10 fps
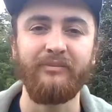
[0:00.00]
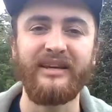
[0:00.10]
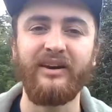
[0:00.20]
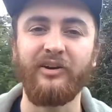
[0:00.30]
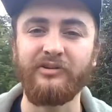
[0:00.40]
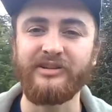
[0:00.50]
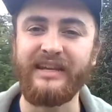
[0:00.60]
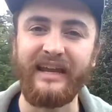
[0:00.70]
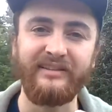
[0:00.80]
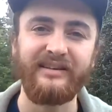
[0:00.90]
He
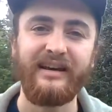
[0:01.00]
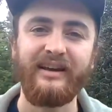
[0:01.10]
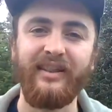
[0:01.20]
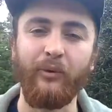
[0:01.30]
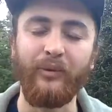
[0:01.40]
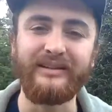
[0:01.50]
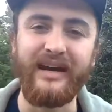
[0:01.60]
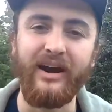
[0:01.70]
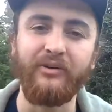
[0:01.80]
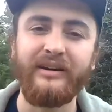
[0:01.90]
understands that we
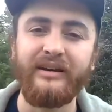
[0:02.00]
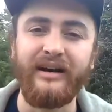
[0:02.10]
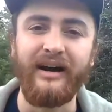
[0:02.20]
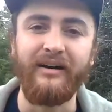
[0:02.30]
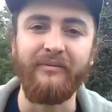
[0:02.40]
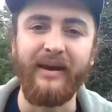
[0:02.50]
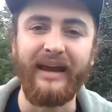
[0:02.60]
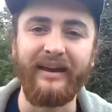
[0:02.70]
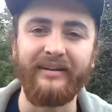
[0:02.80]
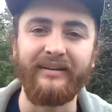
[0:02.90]
doubt,
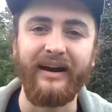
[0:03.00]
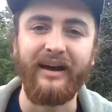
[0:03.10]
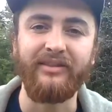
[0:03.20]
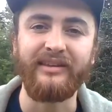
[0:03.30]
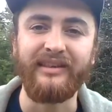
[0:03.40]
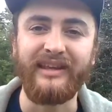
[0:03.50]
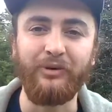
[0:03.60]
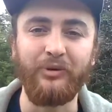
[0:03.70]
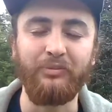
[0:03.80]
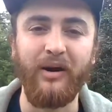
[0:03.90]
and I think that
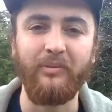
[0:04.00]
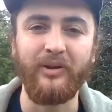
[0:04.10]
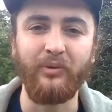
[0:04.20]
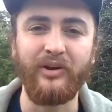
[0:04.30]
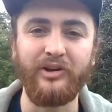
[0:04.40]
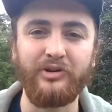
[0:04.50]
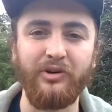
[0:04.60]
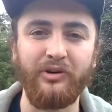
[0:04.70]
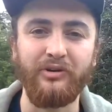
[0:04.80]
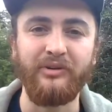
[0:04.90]
he would probably
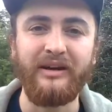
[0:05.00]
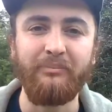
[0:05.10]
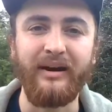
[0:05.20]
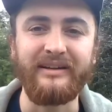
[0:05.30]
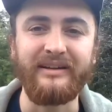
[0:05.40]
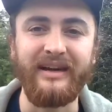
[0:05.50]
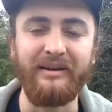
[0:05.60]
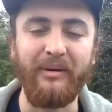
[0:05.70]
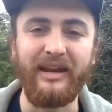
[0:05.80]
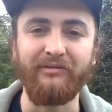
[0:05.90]
reassure you by
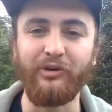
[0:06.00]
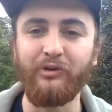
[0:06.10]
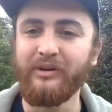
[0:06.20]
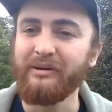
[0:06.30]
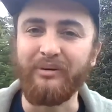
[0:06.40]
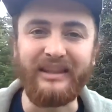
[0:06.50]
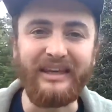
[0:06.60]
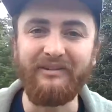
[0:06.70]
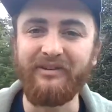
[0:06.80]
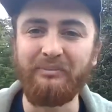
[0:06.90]
saying, man, if you
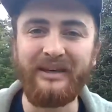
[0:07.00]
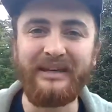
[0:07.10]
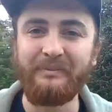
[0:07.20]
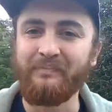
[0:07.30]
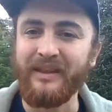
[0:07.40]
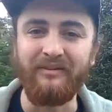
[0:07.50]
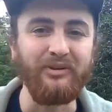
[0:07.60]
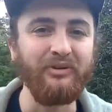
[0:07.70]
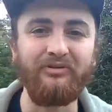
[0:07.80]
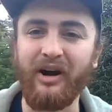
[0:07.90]
believe in me, if
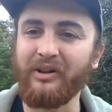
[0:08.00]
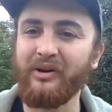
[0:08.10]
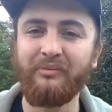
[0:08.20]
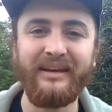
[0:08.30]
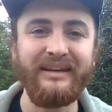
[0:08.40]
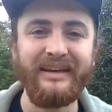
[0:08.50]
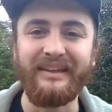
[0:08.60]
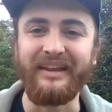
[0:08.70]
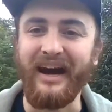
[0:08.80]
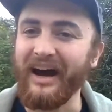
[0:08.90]
you follow me,
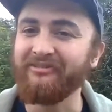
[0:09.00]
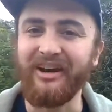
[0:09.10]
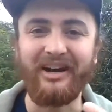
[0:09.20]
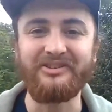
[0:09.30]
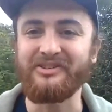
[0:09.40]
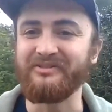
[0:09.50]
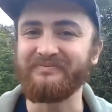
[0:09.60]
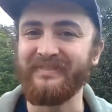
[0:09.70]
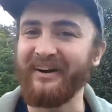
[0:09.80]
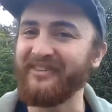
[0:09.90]
then I've got you.
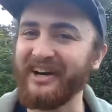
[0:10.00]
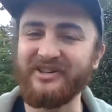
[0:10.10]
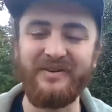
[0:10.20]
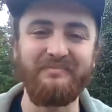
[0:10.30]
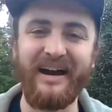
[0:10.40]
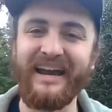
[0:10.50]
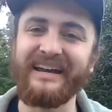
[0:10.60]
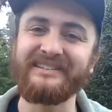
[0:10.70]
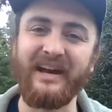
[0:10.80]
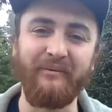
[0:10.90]
I've got you in my
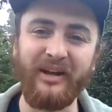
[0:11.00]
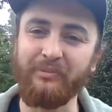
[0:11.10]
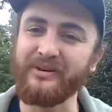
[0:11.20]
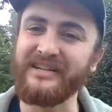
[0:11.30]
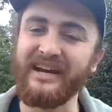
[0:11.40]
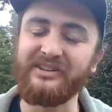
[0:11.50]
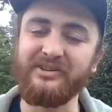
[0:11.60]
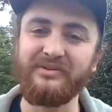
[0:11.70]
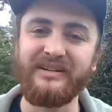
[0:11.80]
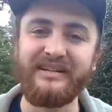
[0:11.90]
hands. I'm going to protect
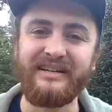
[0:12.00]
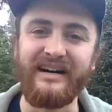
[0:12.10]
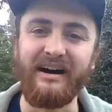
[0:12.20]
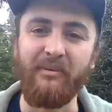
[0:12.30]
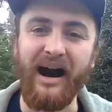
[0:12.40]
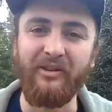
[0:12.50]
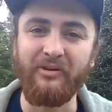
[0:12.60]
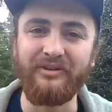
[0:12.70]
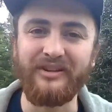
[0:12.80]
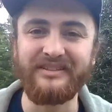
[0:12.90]
you,
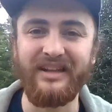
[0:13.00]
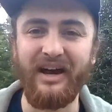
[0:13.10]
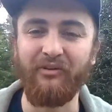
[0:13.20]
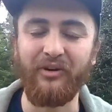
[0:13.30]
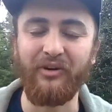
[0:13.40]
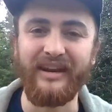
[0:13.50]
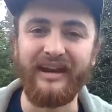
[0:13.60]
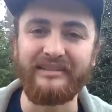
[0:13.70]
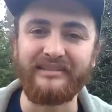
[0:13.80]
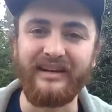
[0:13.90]
either in this life or the
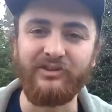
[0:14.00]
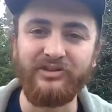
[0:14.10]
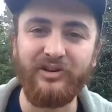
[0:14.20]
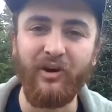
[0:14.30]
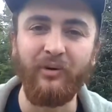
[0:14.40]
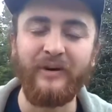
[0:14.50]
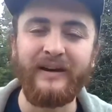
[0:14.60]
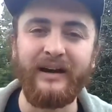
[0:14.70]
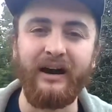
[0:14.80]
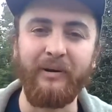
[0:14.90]
next. And so
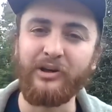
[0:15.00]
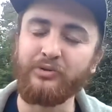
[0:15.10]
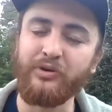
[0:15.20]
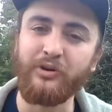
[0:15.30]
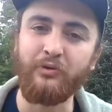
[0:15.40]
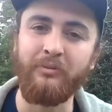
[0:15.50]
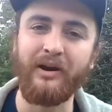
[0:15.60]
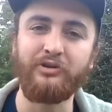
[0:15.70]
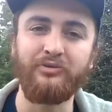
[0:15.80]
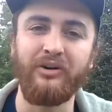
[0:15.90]
I just wanted to
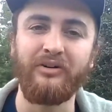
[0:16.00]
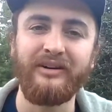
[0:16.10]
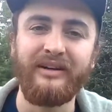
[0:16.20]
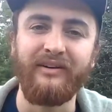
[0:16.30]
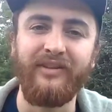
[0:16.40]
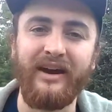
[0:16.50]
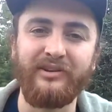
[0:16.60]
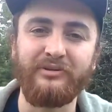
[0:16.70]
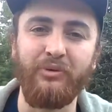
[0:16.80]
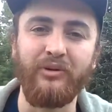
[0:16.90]
remind you all of that
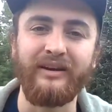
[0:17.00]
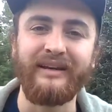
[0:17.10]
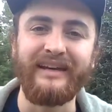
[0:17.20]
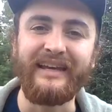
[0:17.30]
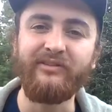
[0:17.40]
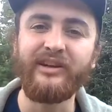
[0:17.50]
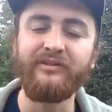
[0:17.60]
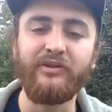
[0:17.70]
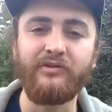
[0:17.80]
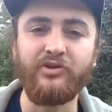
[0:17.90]
this morning. Even
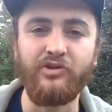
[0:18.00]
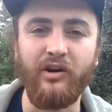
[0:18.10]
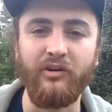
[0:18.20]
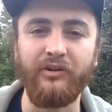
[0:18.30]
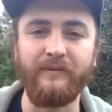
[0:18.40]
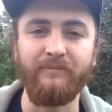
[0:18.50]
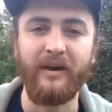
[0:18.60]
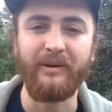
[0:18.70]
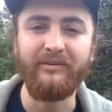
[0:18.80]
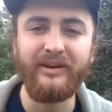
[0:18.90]
if you've struggled,
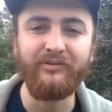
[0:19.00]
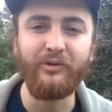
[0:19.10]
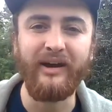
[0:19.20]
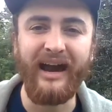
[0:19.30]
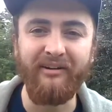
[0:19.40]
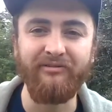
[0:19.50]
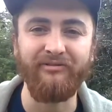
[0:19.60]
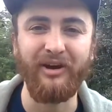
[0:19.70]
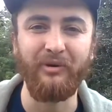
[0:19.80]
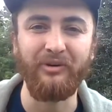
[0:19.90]
even if you have
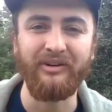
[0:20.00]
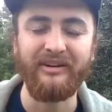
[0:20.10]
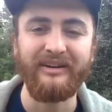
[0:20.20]
failed